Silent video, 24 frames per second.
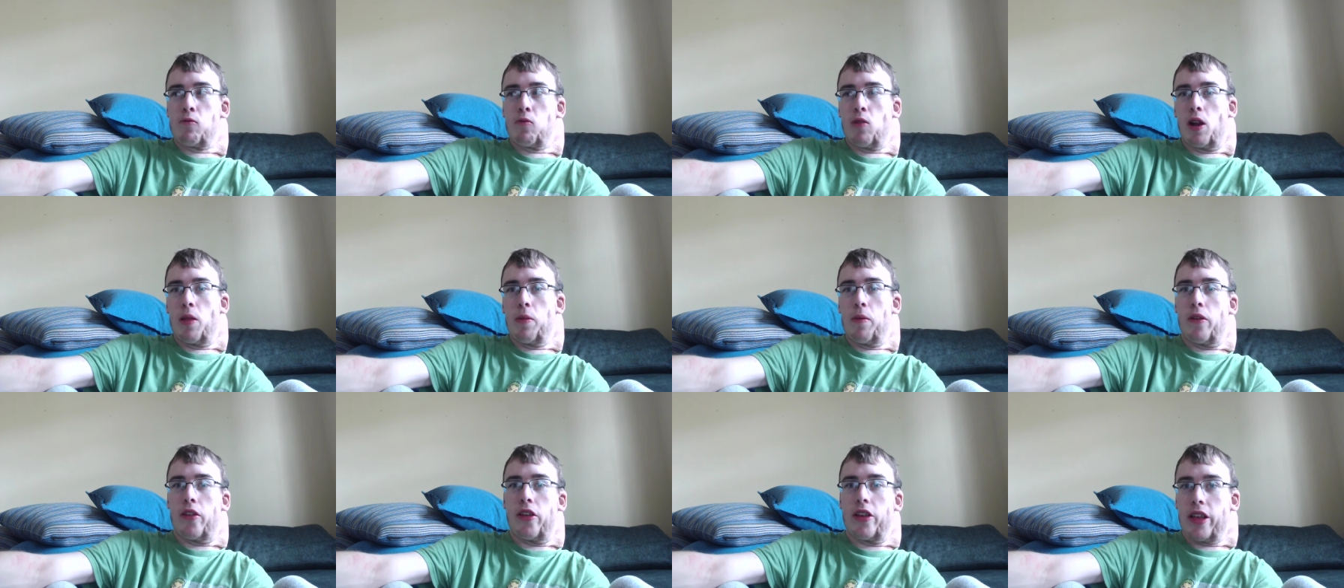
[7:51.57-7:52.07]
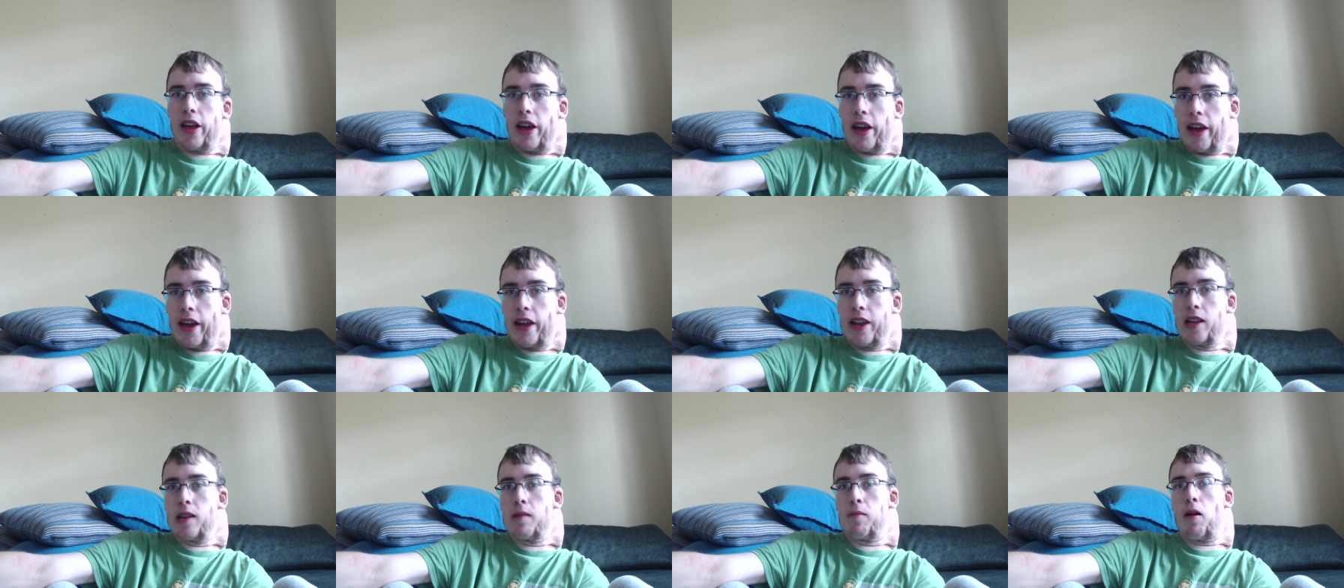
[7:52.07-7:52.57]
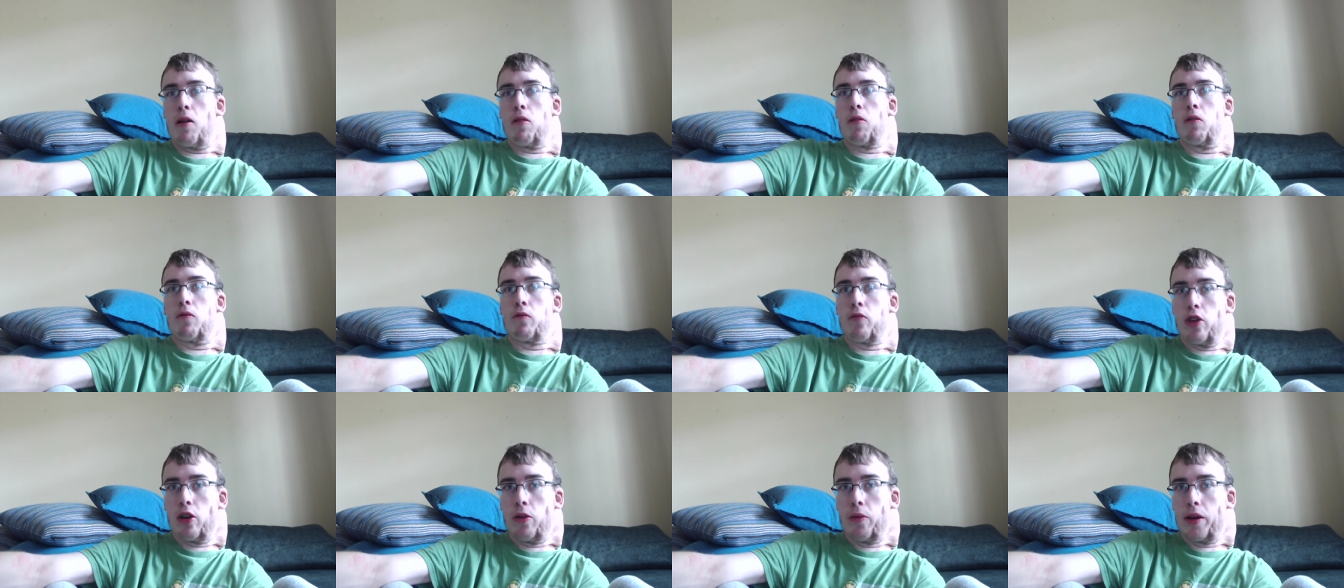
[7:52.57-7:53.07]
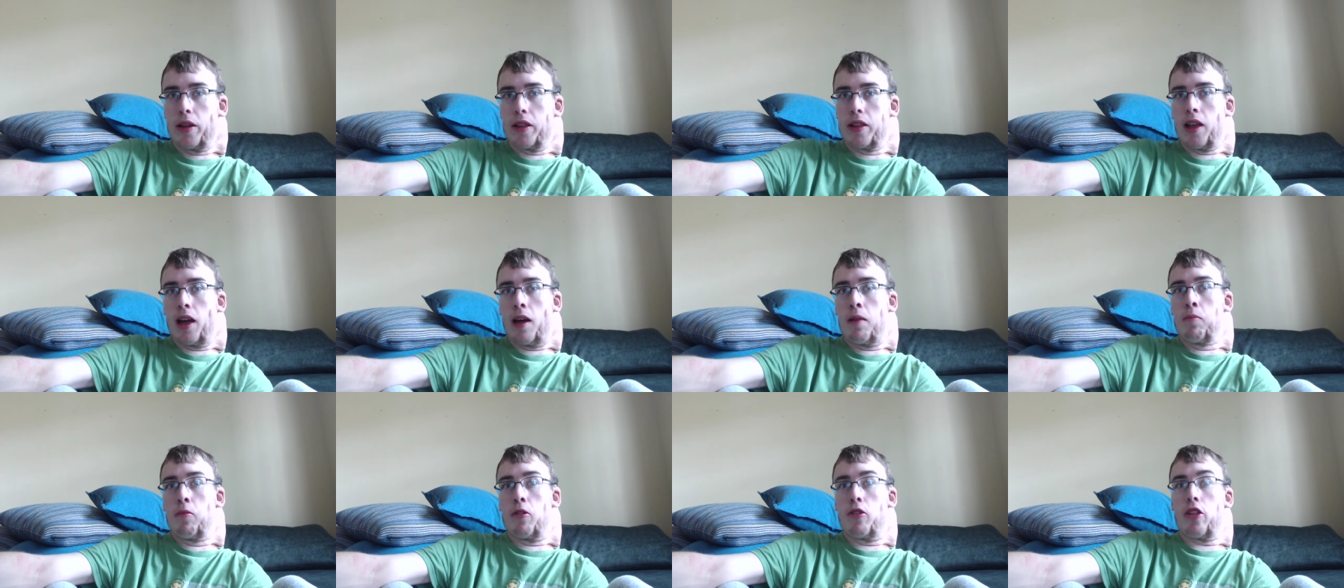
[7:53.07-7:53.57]
One of the things I hated about reviewing
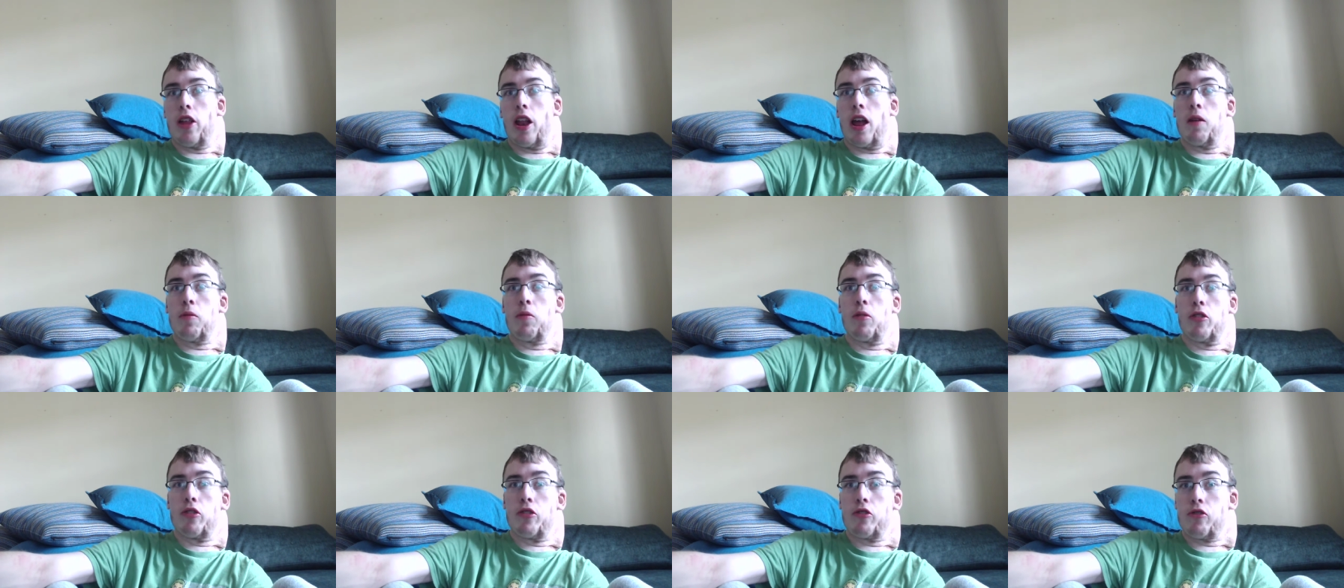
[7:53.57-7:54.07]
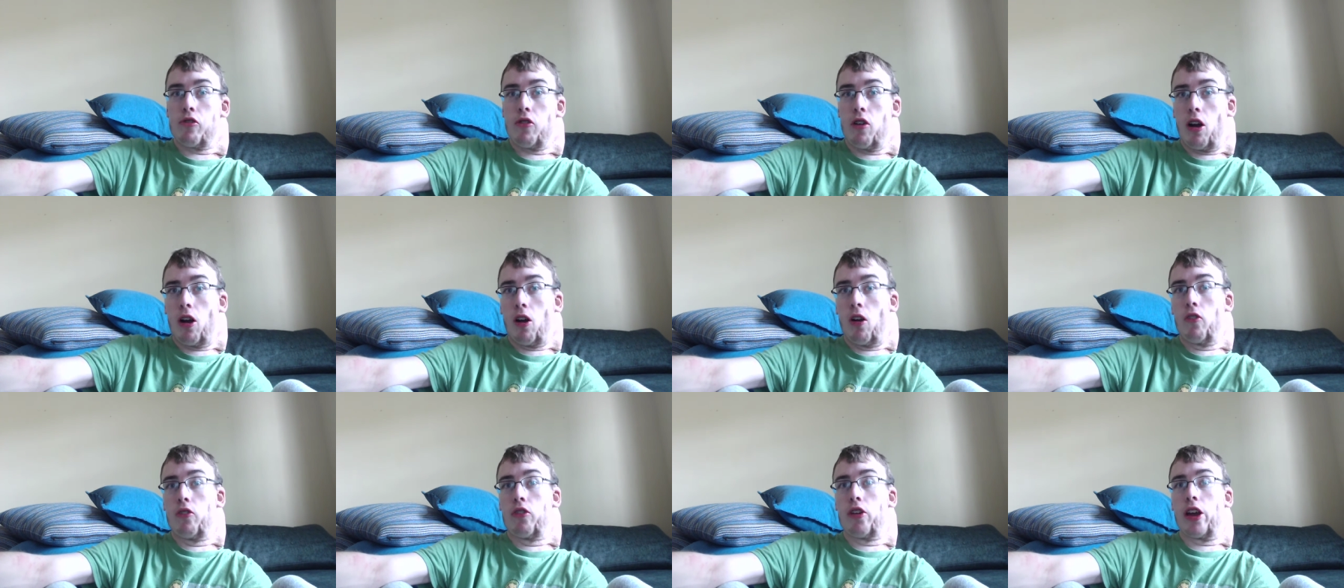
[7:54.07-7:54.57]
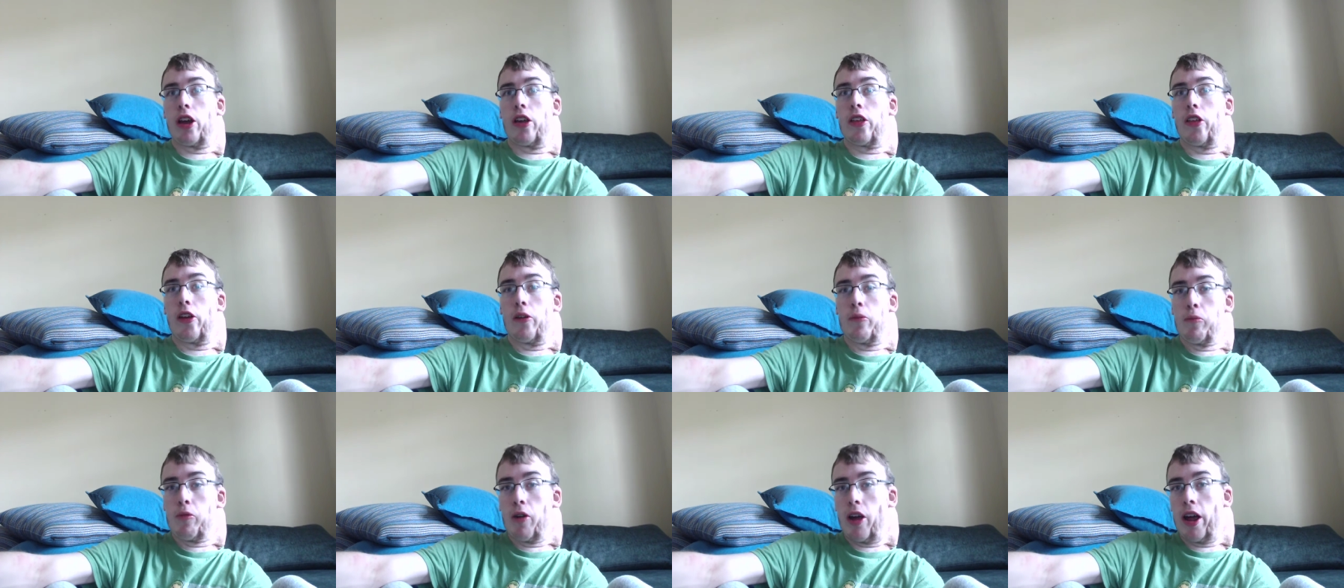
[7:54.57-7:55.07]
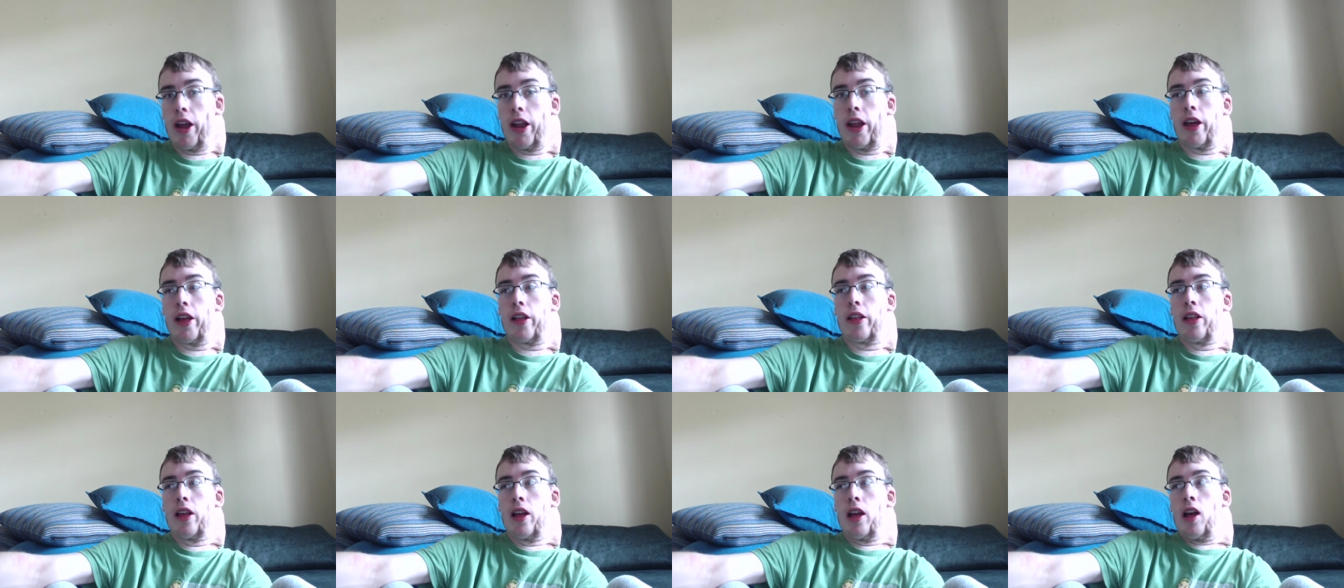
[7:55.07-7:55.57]
them was that I would struggle to give them
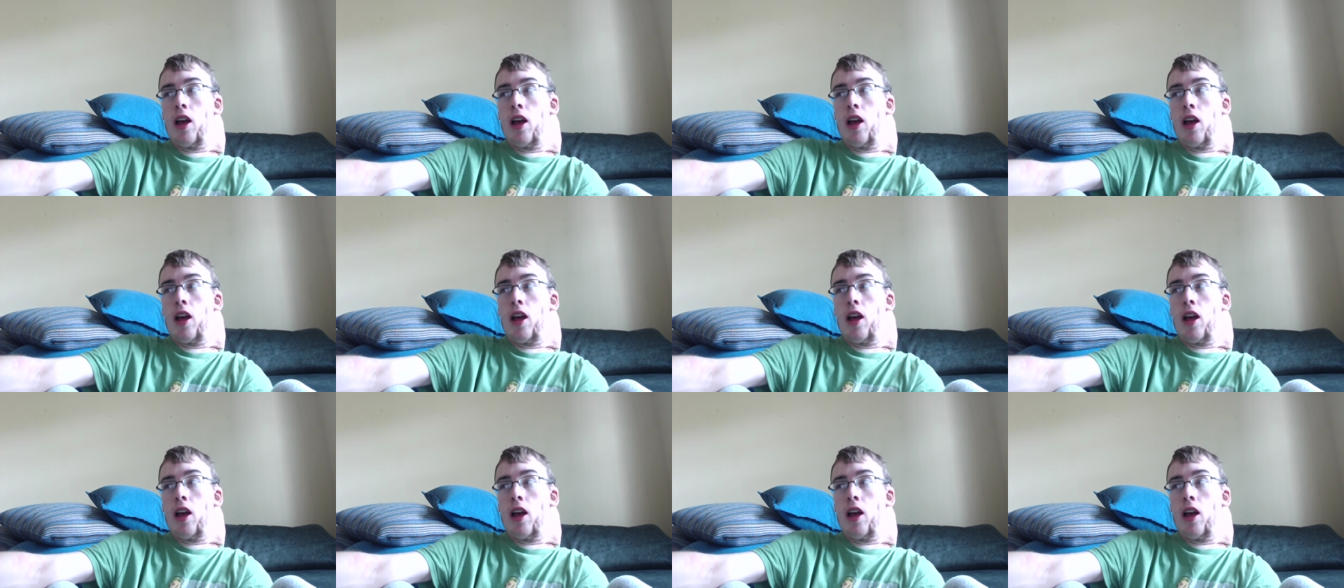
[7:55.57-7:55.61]
rating.